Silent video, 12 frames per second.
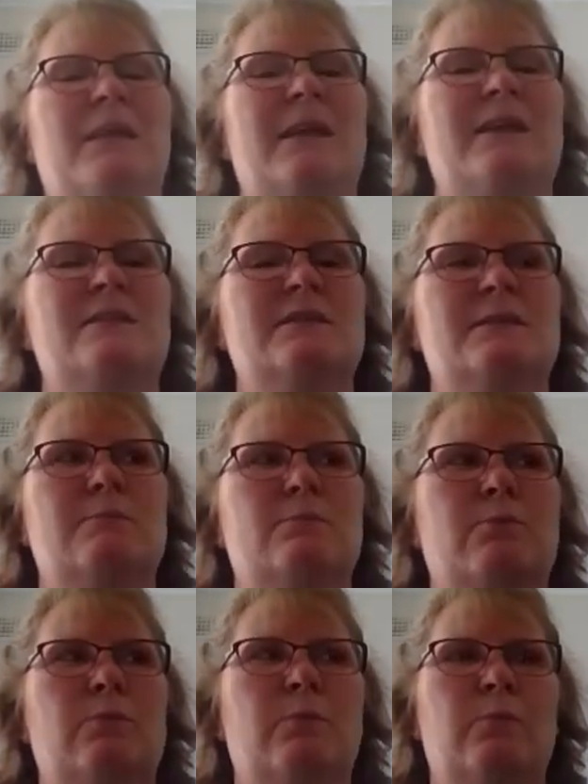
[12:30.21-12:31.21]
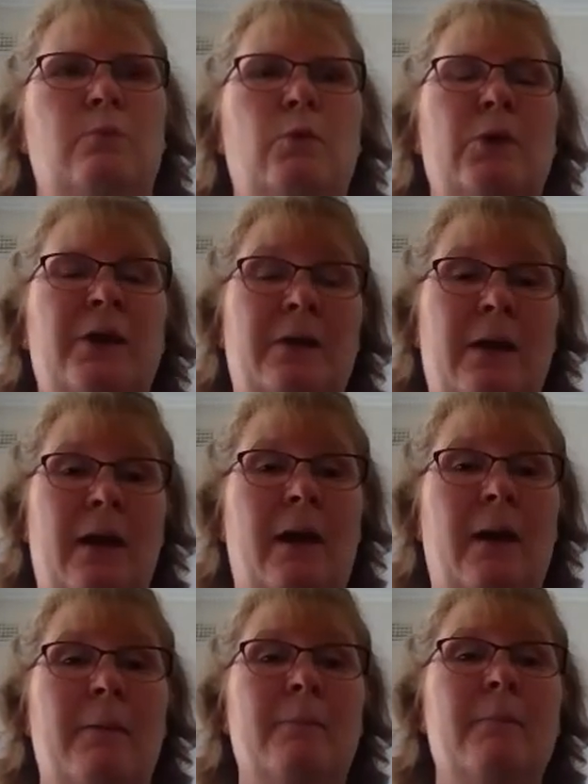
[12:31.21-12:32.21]
they just wouldn't
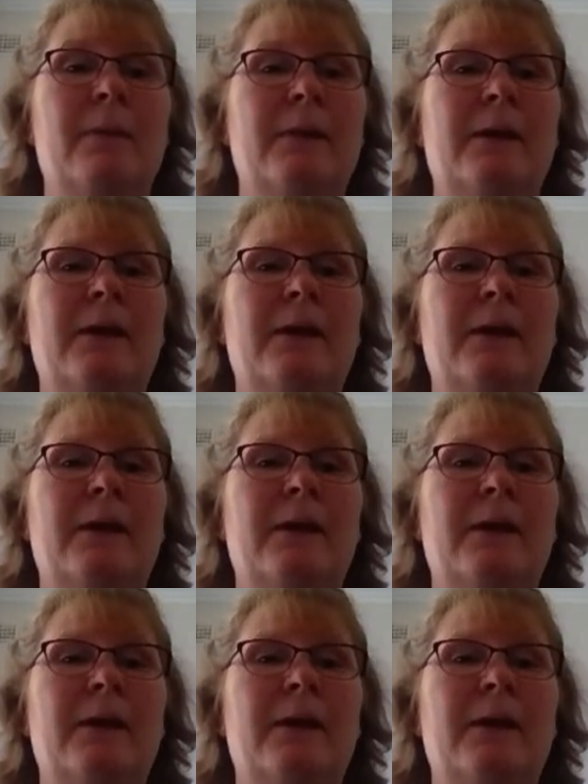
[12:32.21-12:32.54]
come,